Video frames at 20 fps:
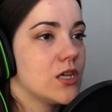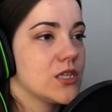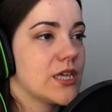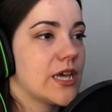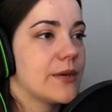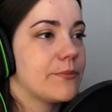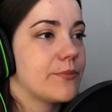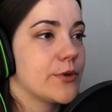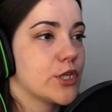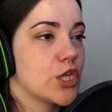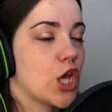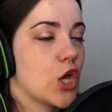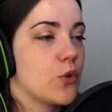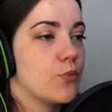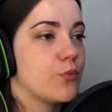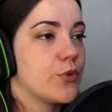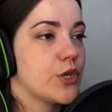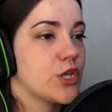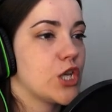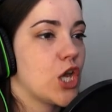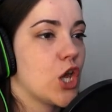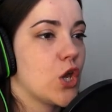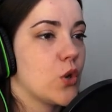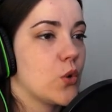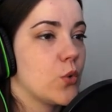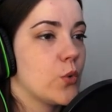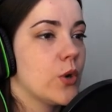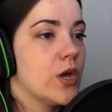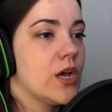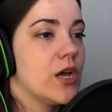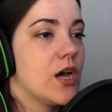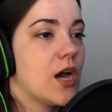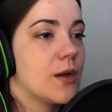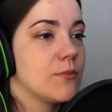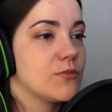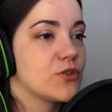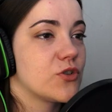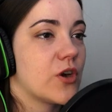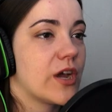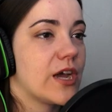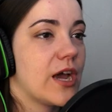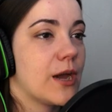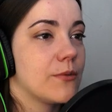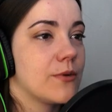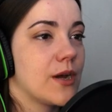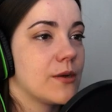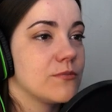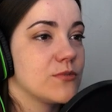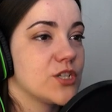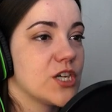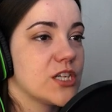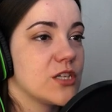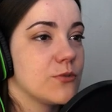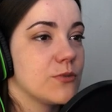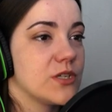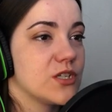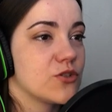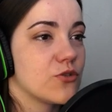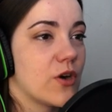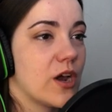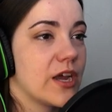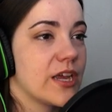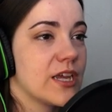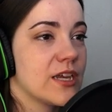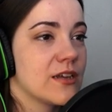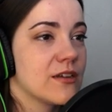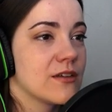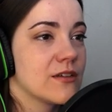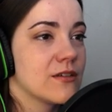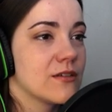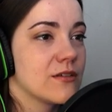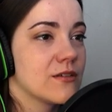Uh, yeah, but no, but no. I'm try. I'm genuinely trying.